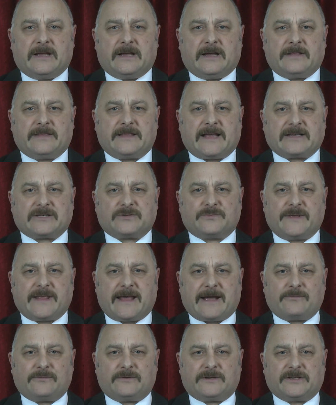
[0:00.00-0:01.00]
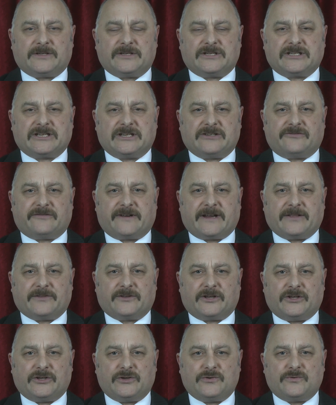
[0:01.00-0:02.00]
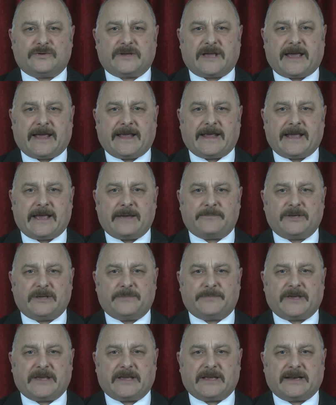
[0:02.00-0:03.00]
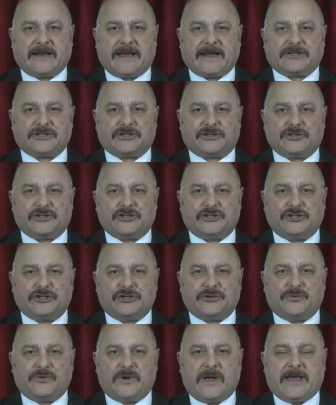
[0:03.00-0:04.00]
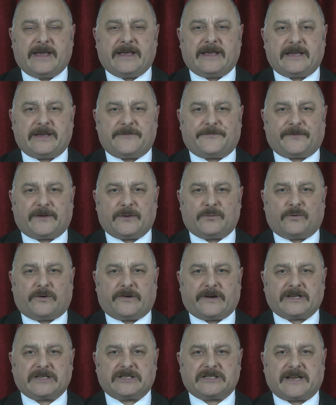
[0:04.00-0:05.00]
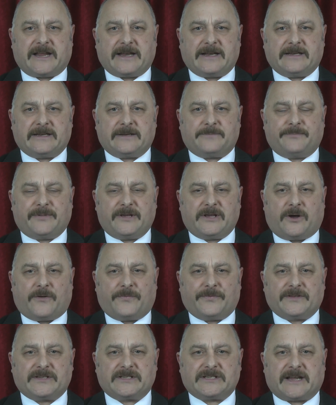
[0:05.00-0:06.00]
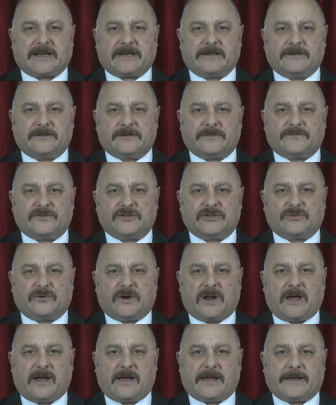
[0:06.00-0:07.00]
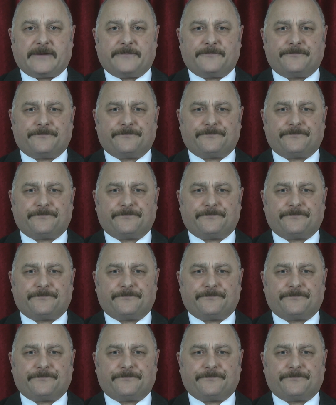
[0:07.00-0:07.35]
And that's without considering the UK MEP elections due if it were extended beyond the 2nd of July.